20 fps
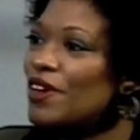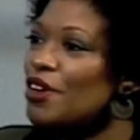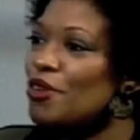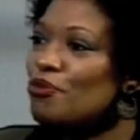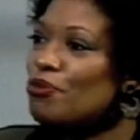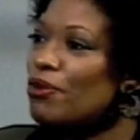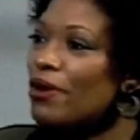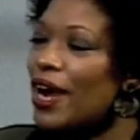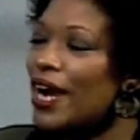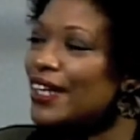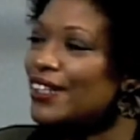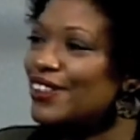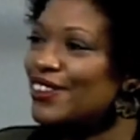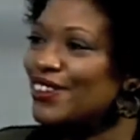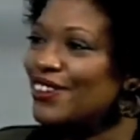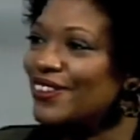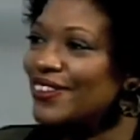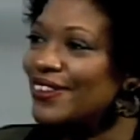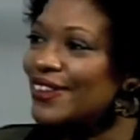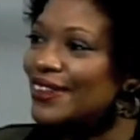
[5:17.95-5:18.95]
practical.
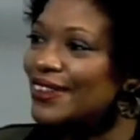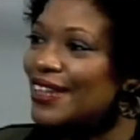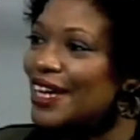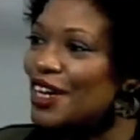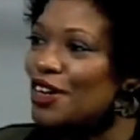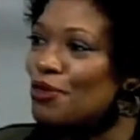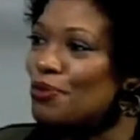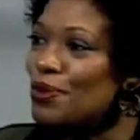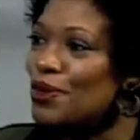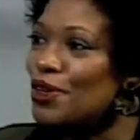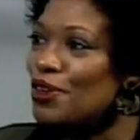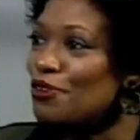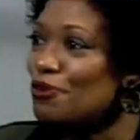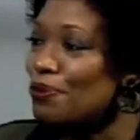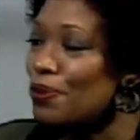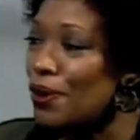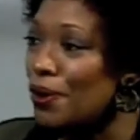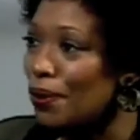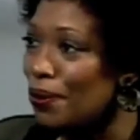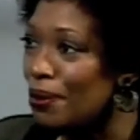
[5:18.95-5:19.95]
You can take a book of
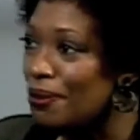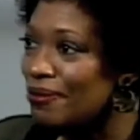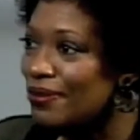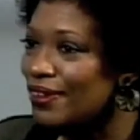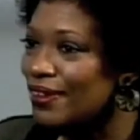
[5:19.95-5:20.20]
poems,